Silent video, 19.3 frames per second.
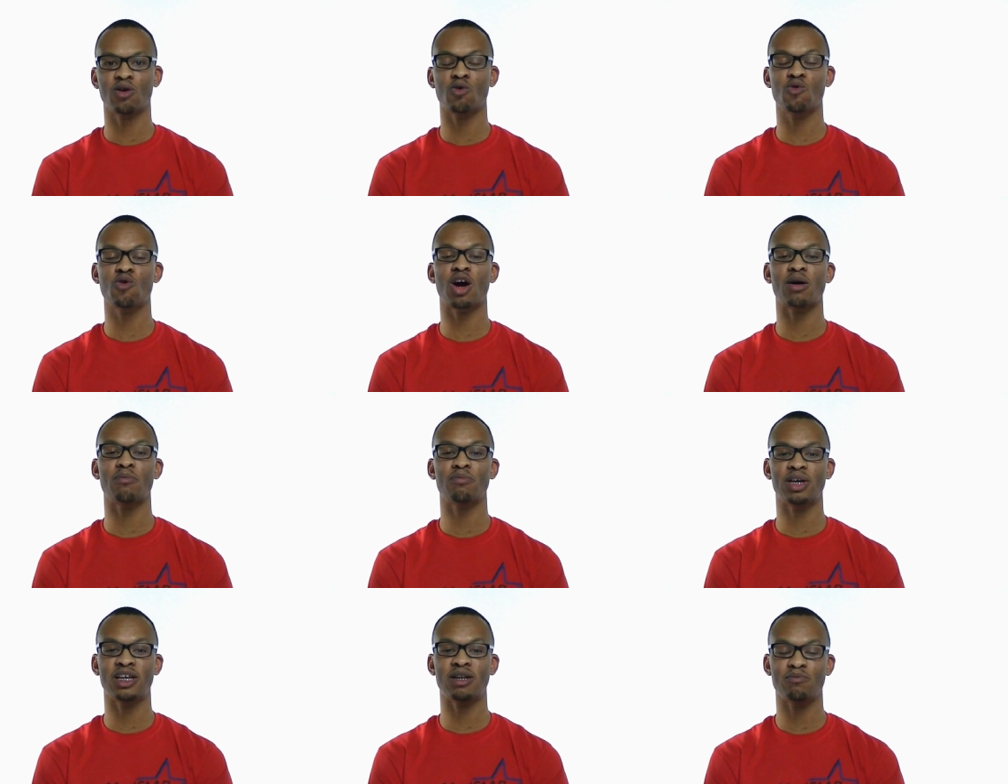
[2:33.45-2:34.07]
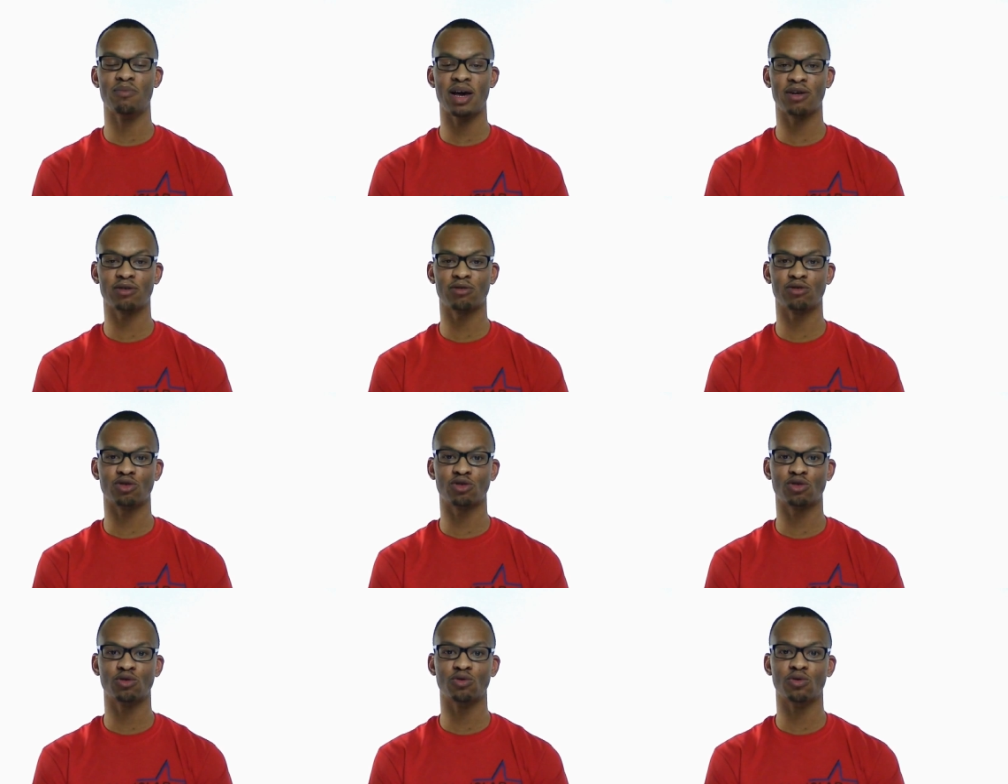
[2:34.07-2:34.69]
who are in
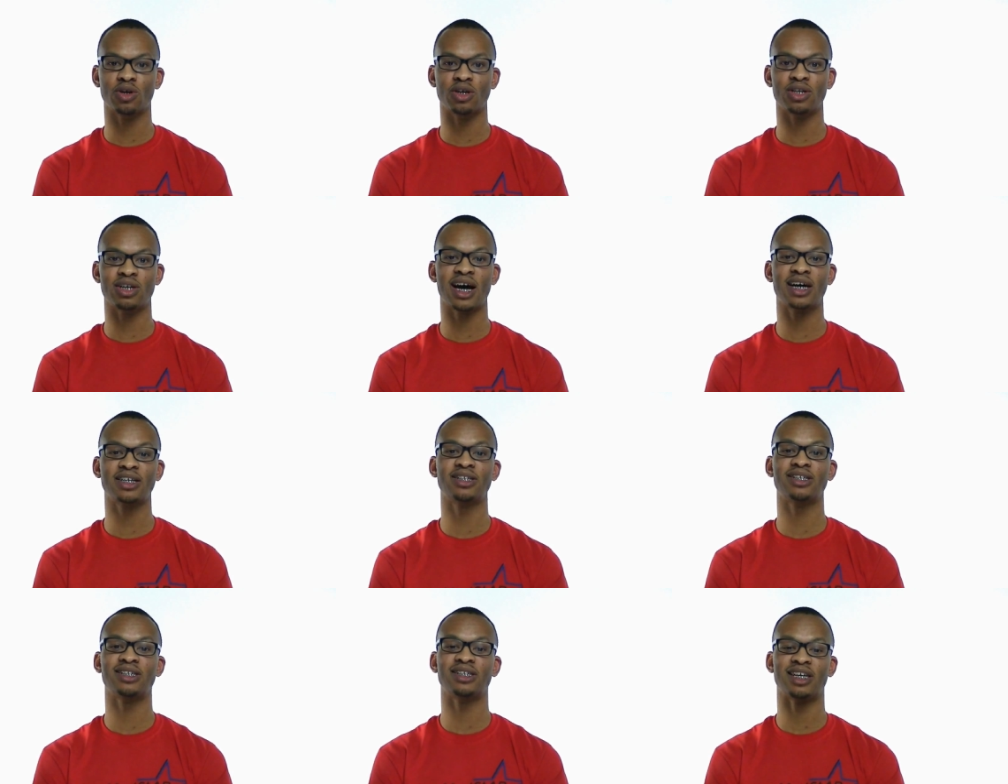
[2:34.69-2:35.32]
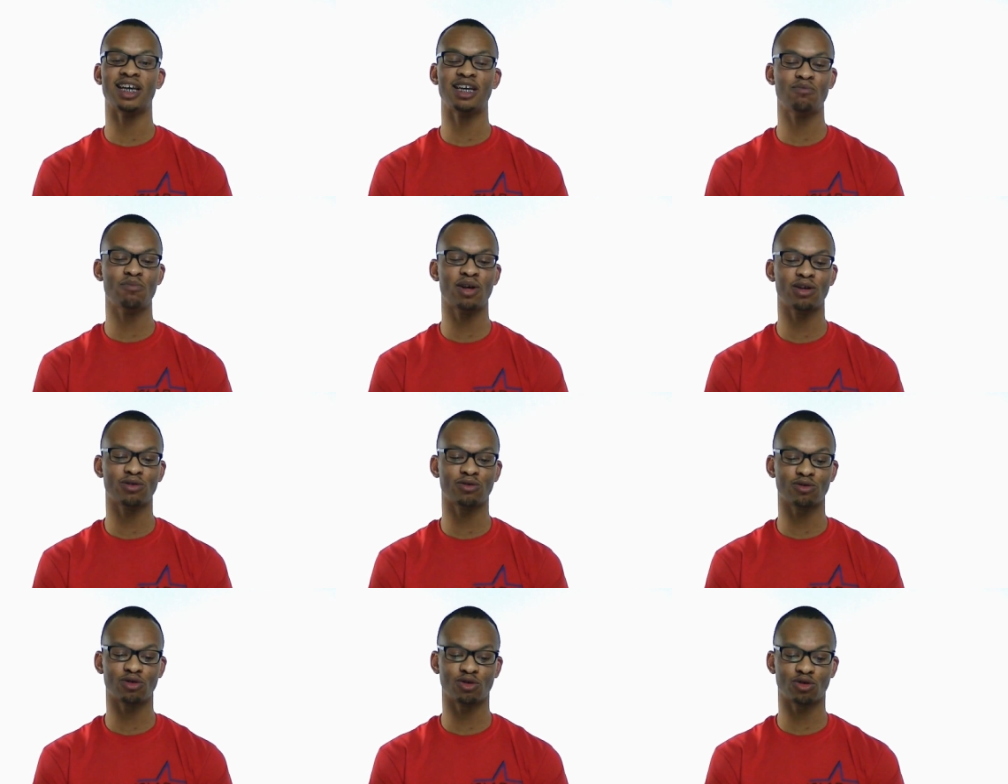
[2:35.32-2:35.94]
medical school and not just in
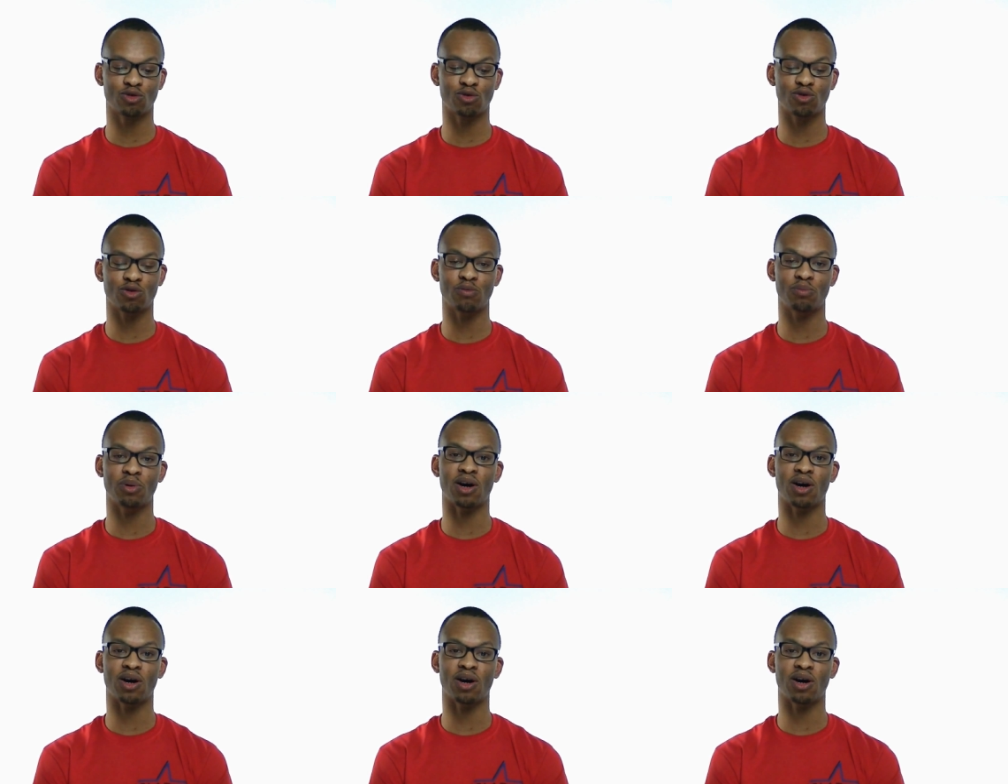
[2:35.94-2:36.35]
medical school,